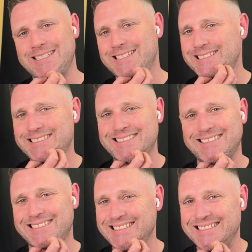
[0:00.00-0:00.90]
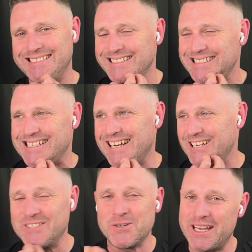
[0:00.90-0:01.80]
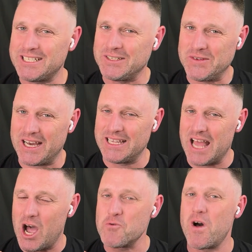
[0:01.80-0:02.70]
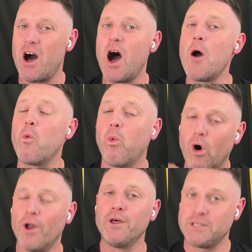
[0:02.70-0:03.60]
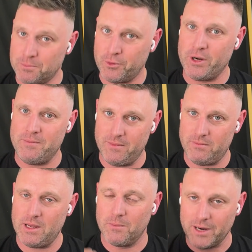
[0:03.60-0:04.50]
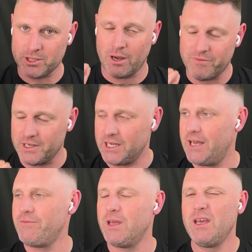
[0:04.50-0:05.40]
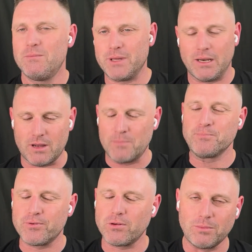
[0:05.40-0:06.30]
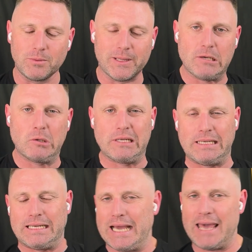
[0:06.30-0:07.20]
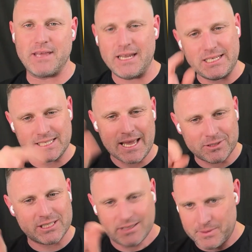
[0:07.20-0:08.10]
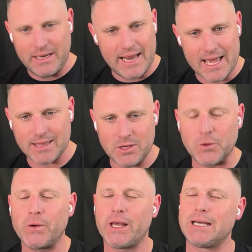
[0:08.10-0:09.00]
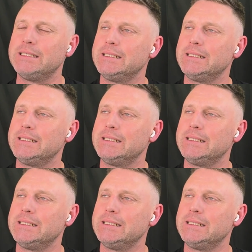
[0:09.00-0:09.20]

I wrestled. I wanted to put him in my top 5, but I probably couldn't. And then he just kept slipping down the order.